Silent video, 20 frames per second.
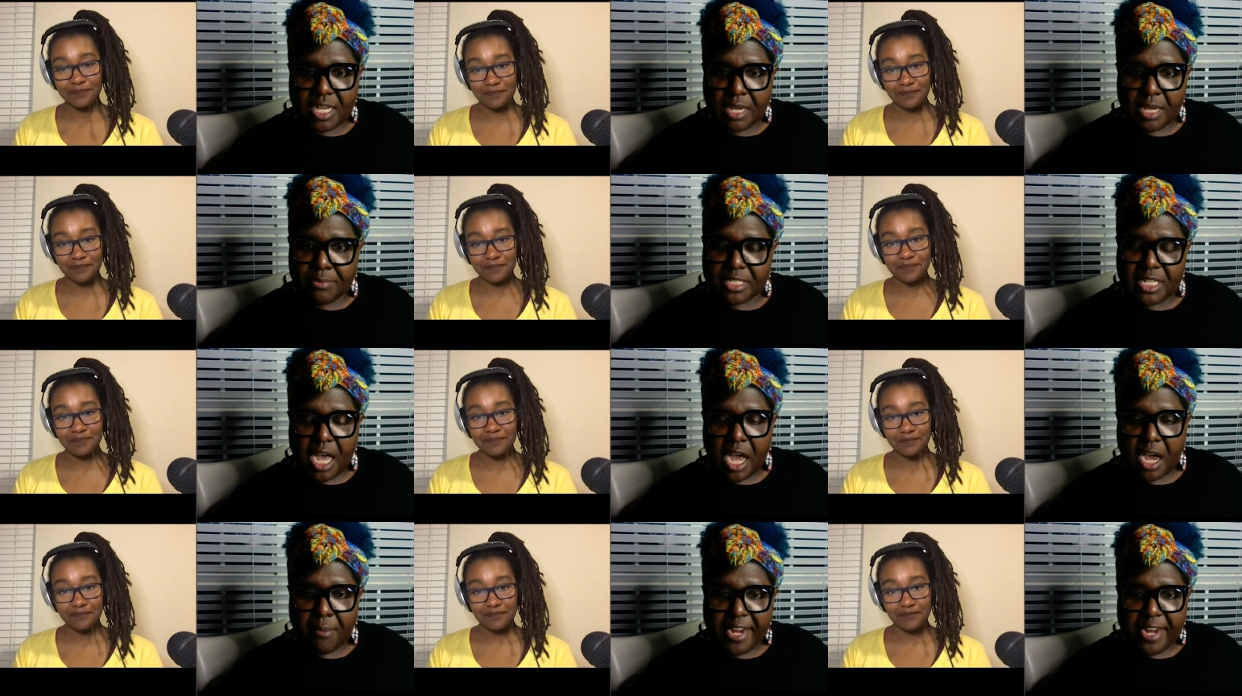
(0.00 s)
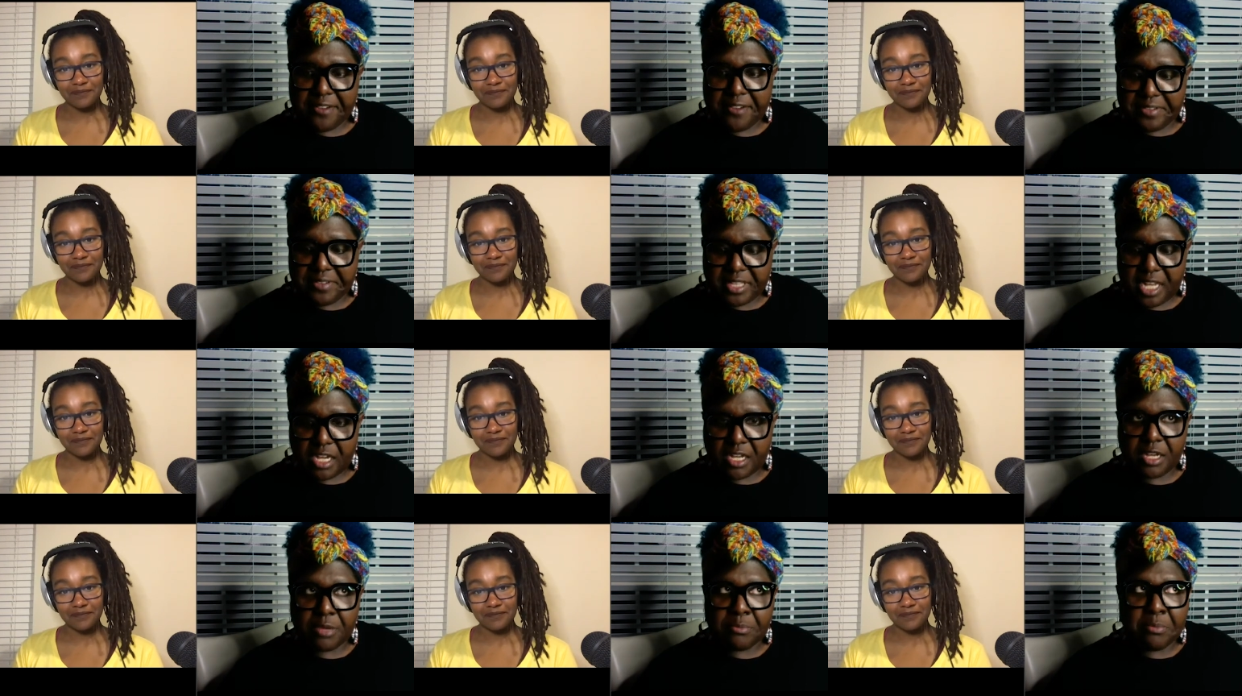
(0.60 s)
Speaker 1: able to talk about everything:
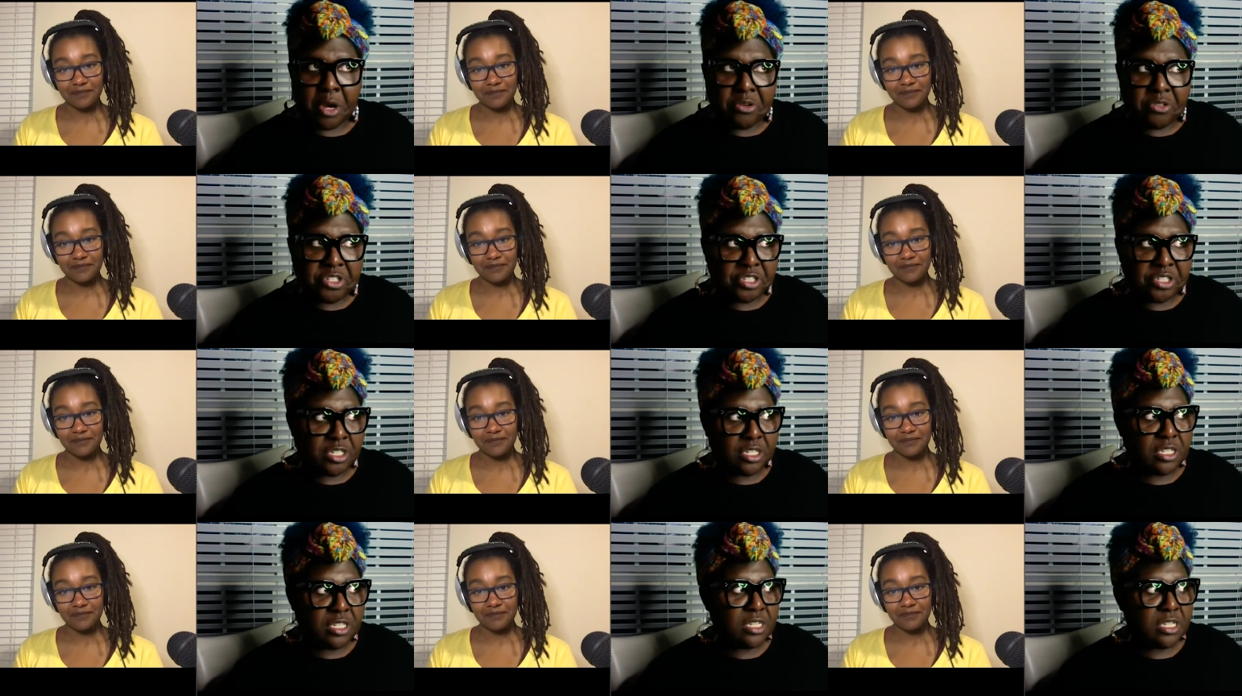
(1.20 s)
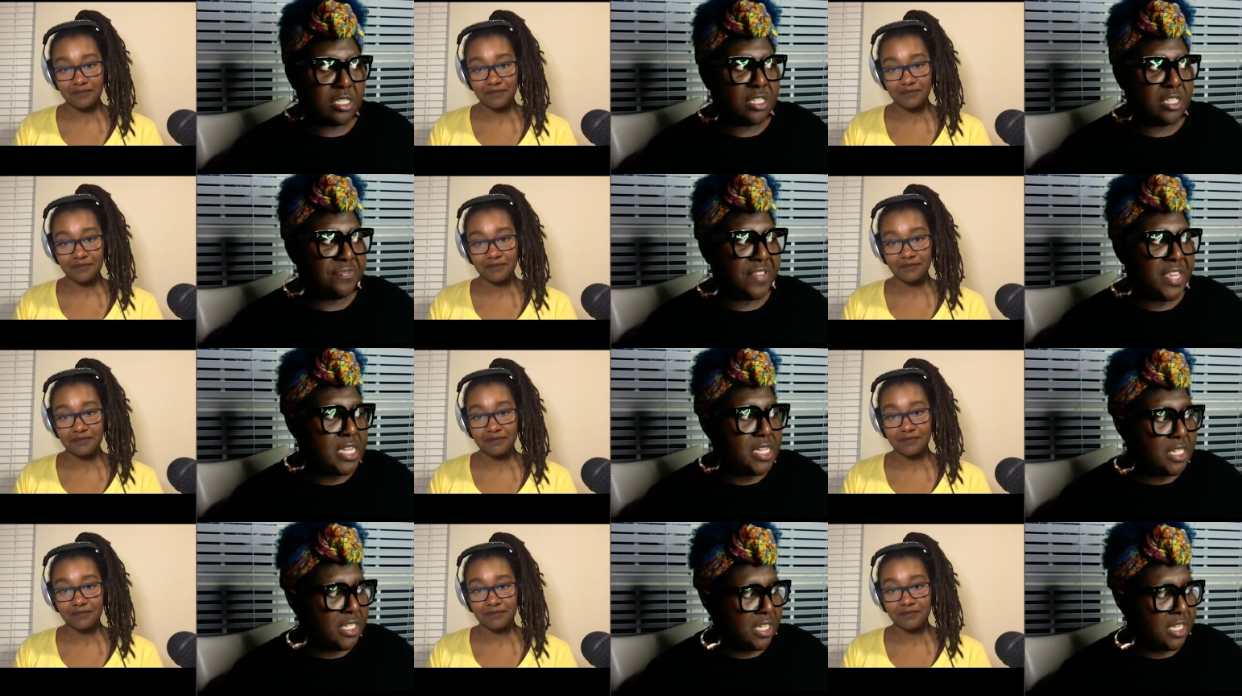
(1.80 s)
emotions,
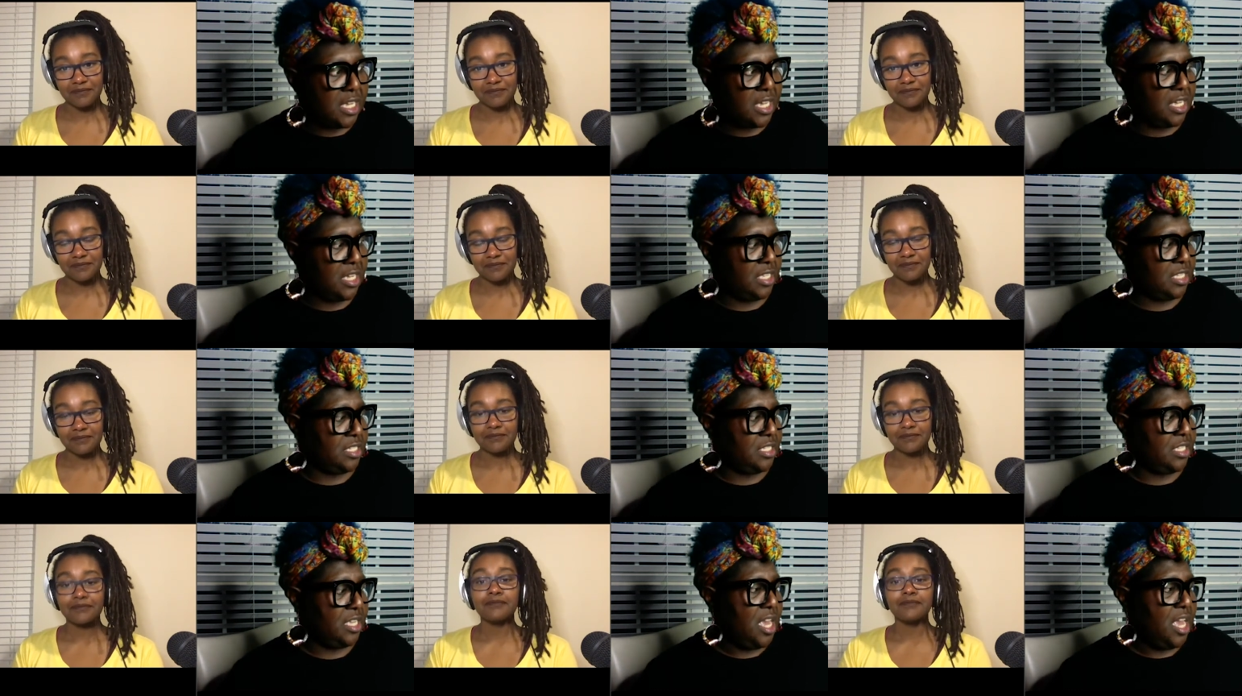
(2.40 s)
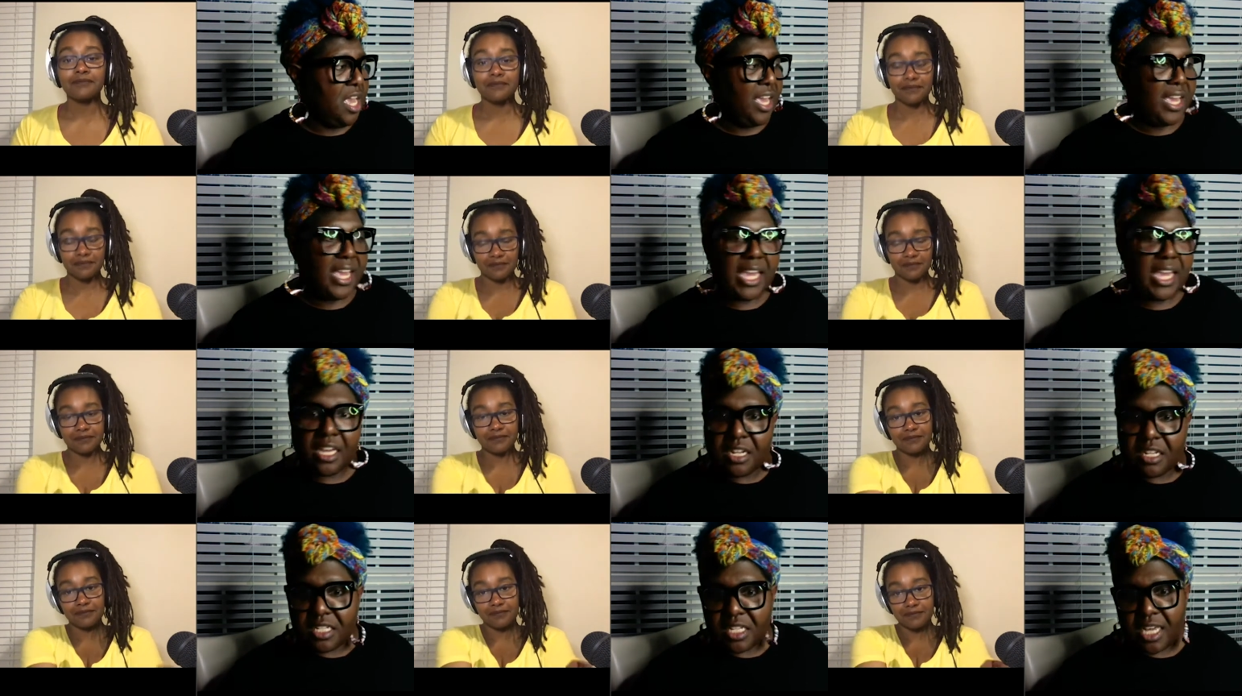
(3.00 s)
feelings,
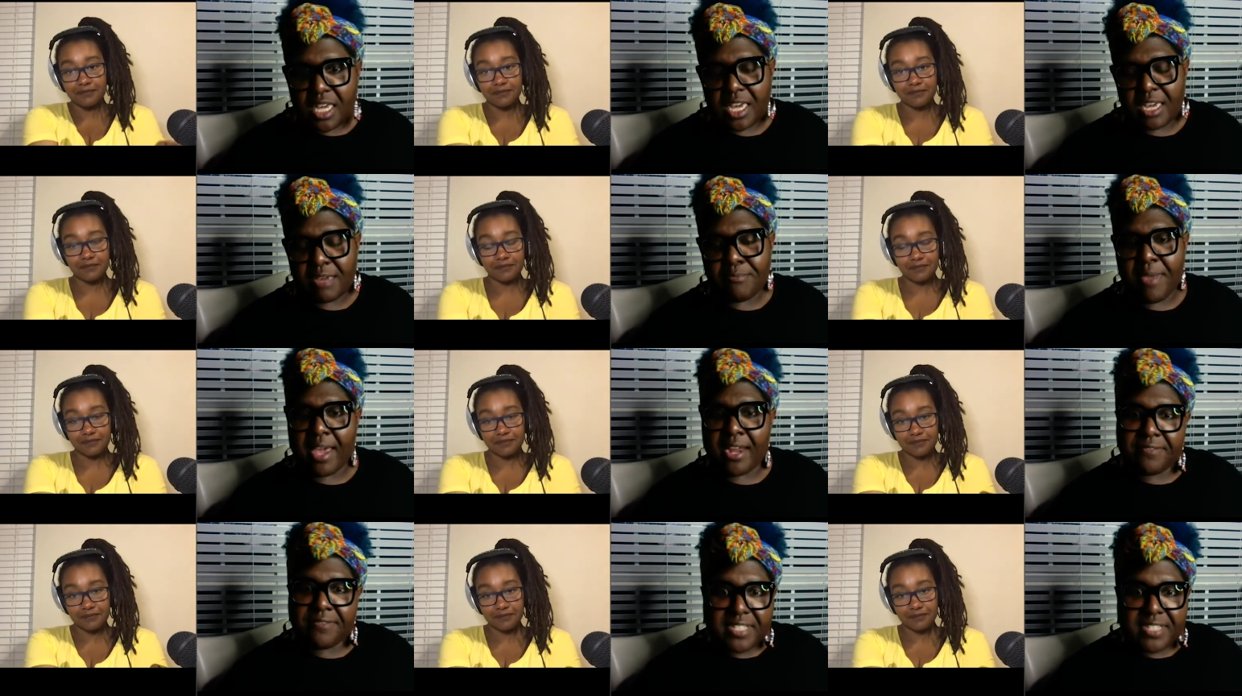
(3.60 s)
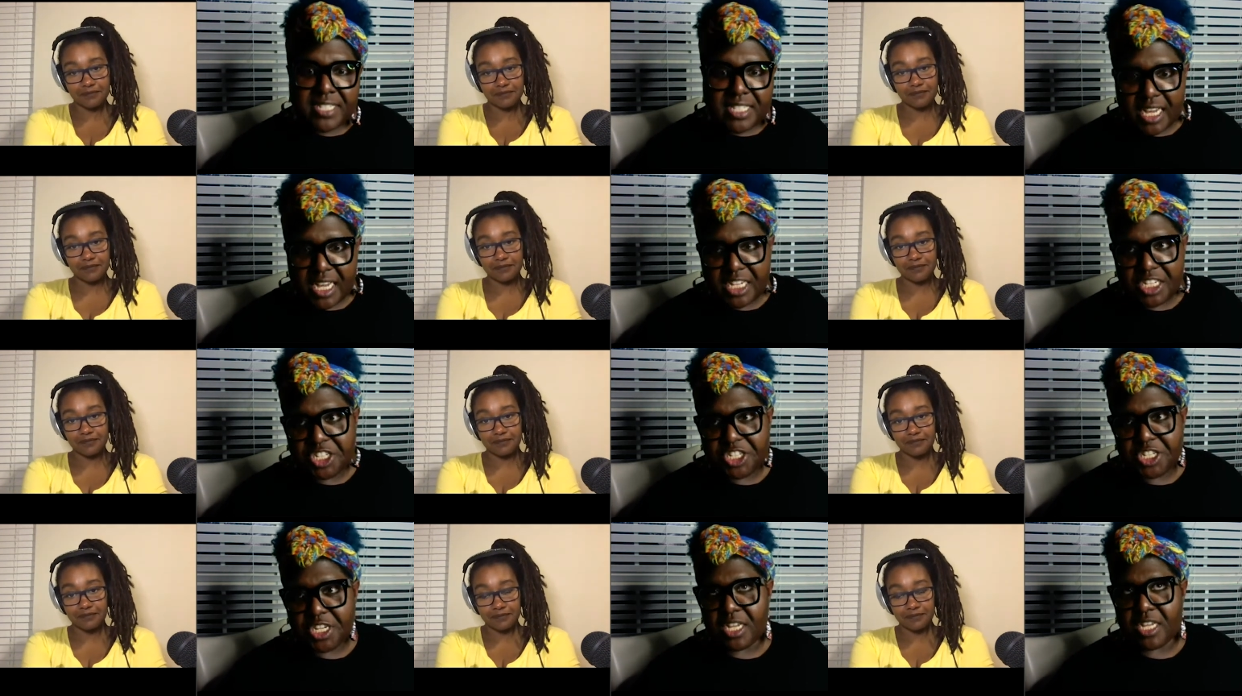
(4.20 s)
healing,
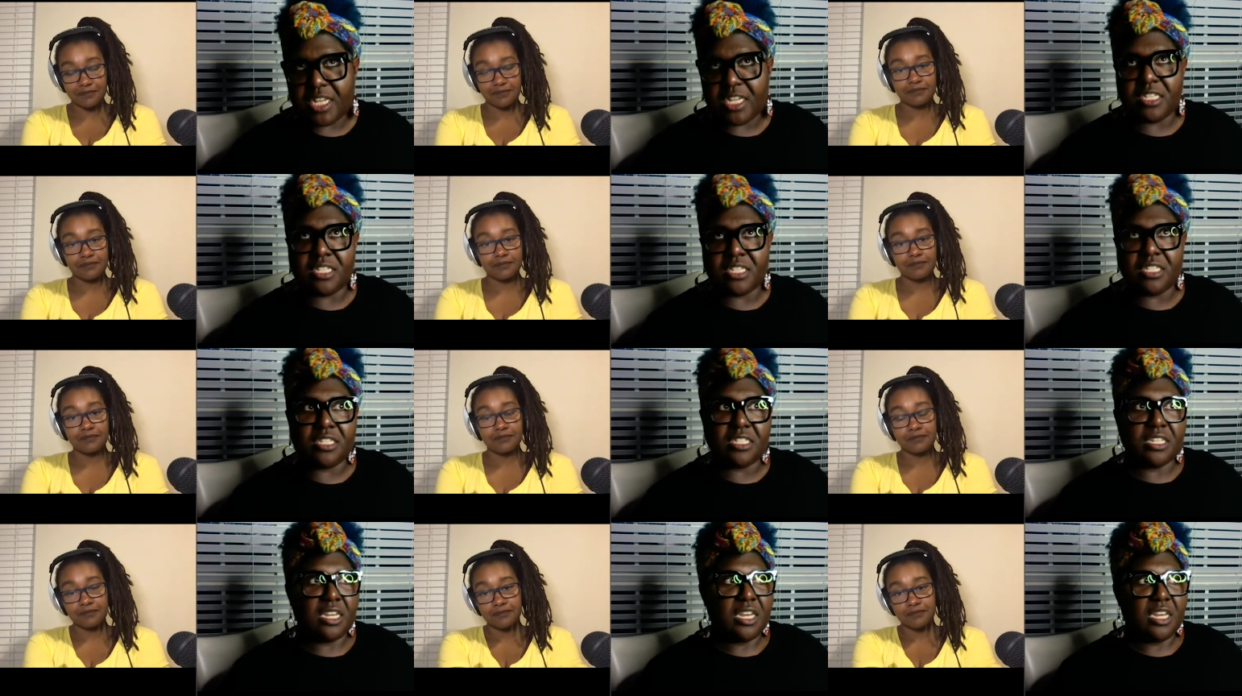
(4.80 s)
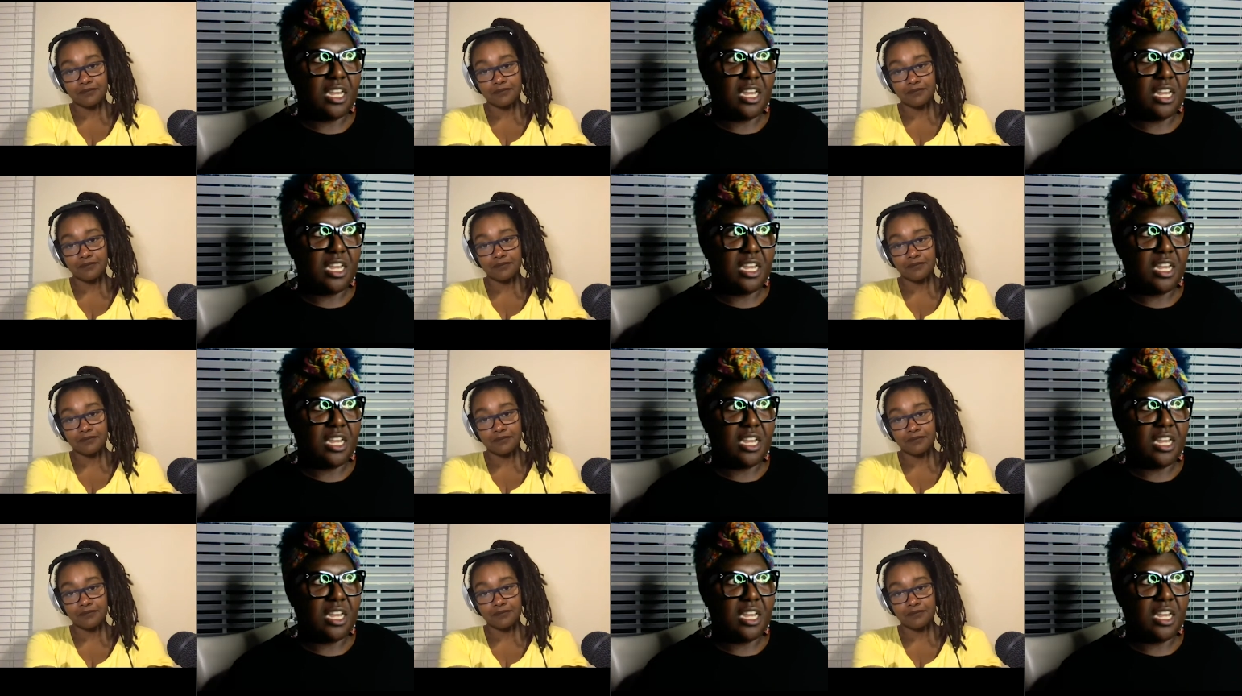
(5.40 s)
manifestations,